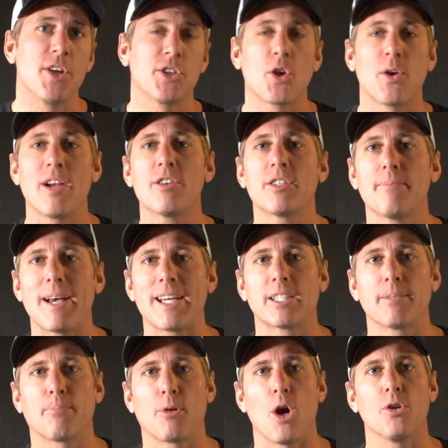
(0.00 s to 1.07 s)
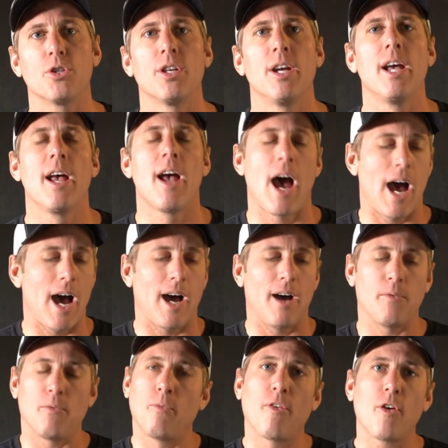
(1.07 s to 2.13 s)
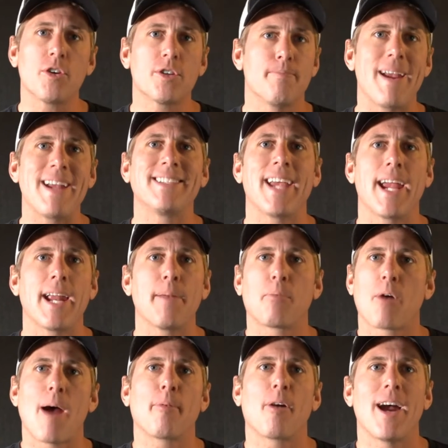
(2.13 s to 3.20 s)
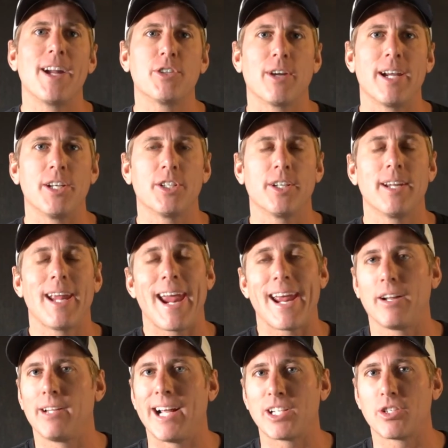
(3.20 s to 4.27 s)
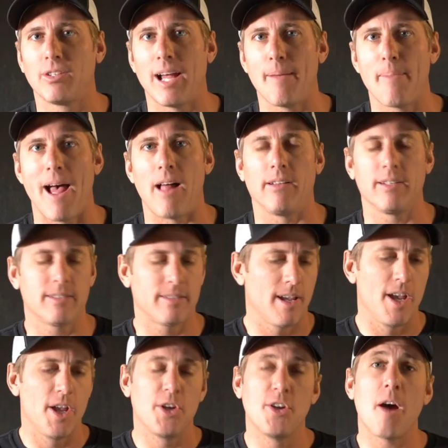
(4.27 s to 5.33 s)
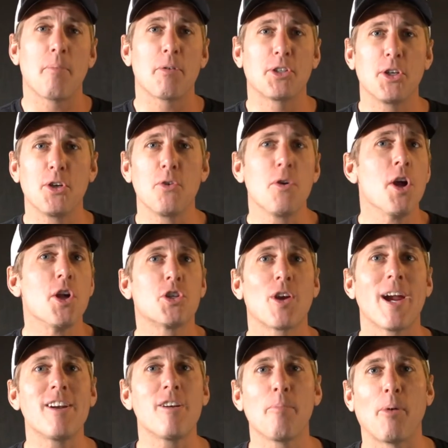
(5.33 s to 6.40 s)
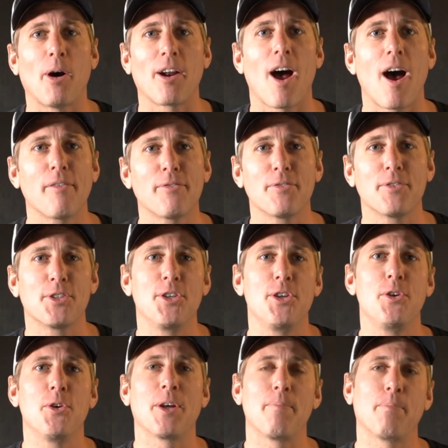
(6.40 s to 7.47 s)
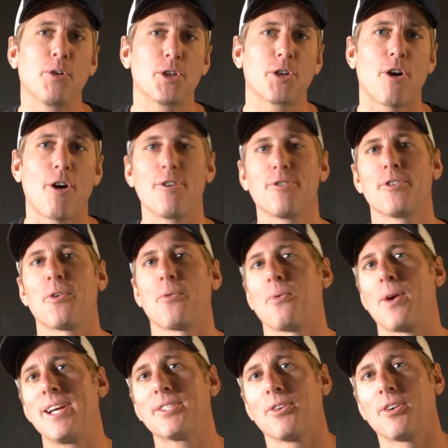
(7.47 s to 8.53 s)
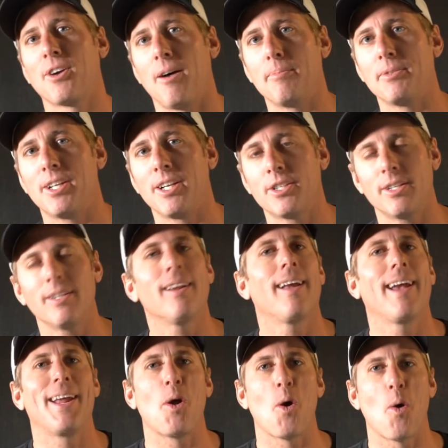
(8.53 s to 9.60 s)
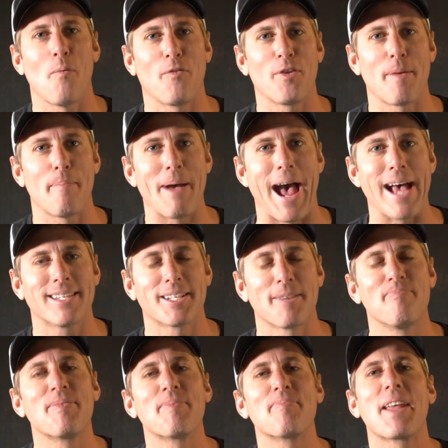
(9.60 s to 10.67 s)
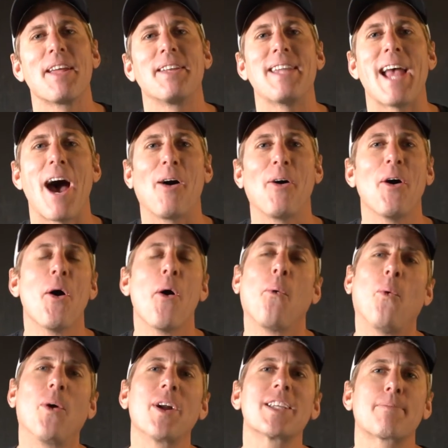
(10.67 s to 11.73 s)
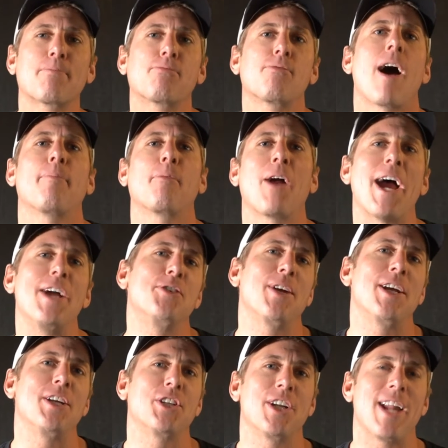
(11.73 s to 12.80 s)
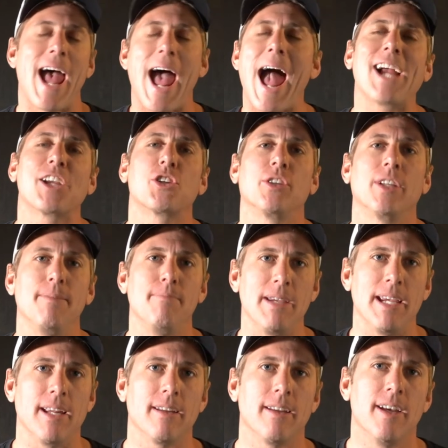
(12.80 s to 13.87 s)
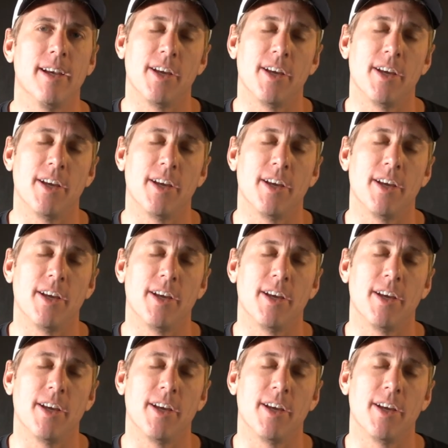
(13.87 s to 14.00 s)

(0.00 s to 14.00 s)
So here's the best approach. First, maintain proper hydration and electrolyte balance. Number two, train your butt off so you can push harder in a race or competition and hope for the best. Now, what does proper hydration actually mean?